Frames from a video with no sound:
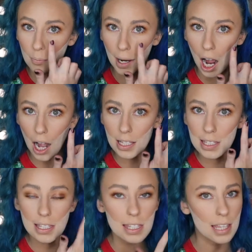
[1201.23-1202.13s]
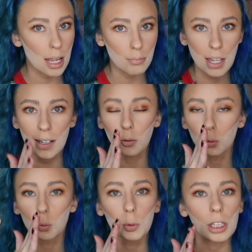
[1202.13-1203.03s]
of my eyes, same
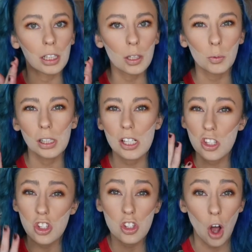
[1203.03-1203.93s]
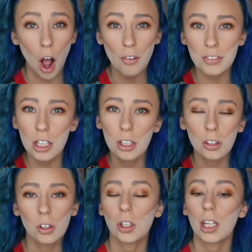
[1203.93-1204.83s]
thing, really, really soft
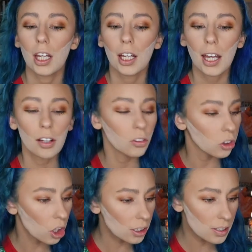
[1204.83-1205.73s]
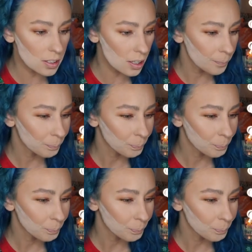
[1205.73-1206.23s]
looking. It looks